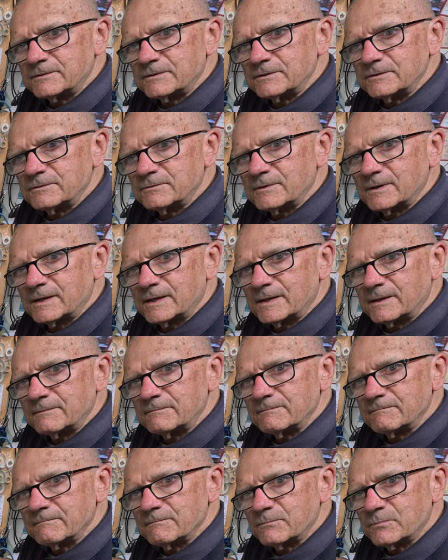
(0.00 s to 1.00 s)
to uh,
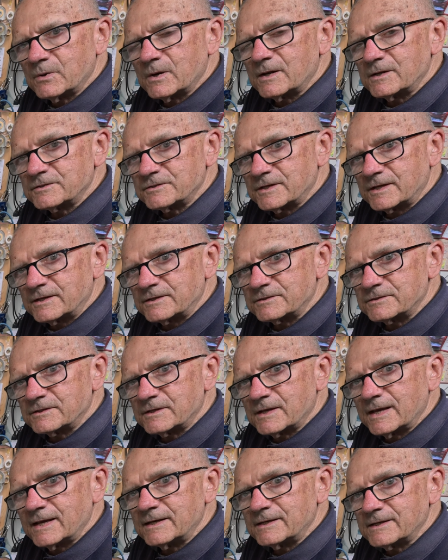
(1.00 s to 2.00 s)
process
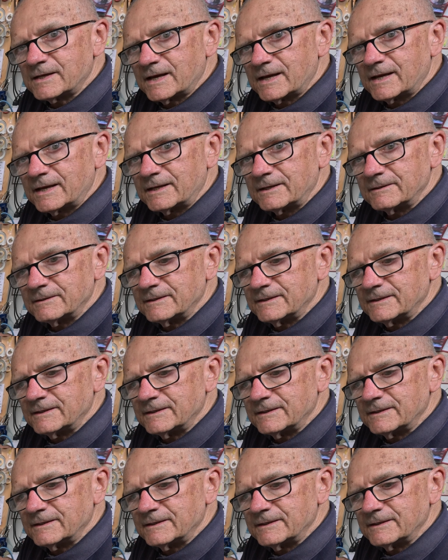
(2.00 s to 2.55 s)
eight K.